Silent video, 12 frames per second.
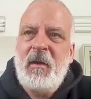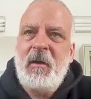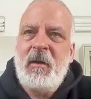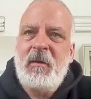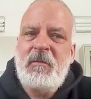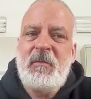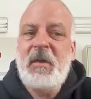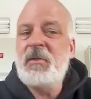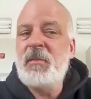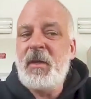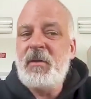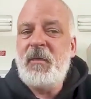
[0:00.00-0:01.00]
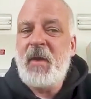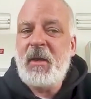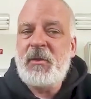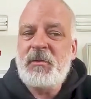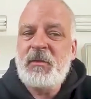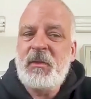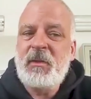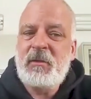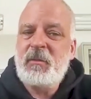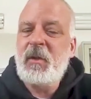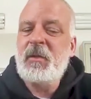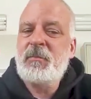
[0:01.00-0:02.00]
are phage manufacturing
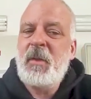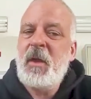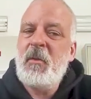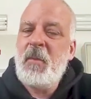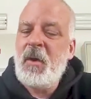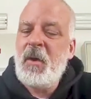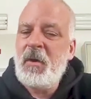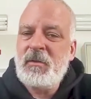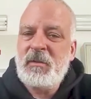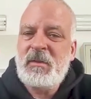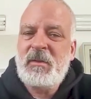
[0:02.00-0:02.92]
as well as biomarkers